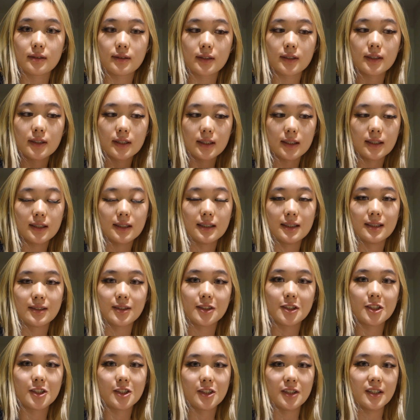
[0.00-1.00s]
cook it and I'm
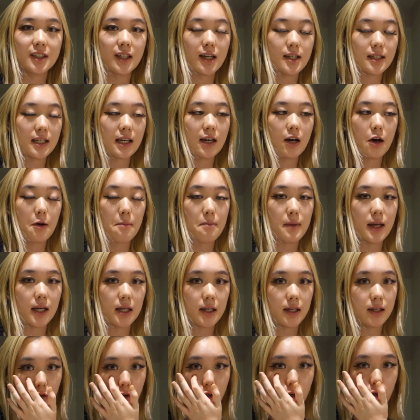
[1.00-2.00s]
gonna show you guys how I
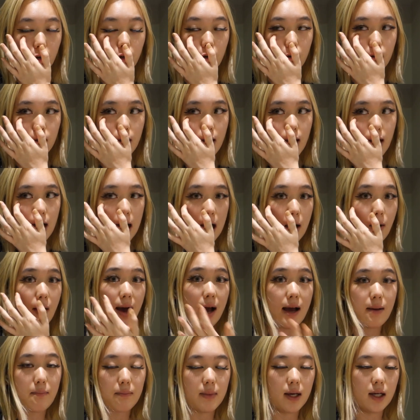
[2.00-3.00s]
make it, or how
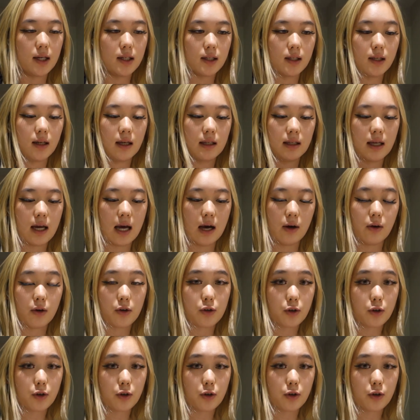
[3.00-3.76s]
I made it and how it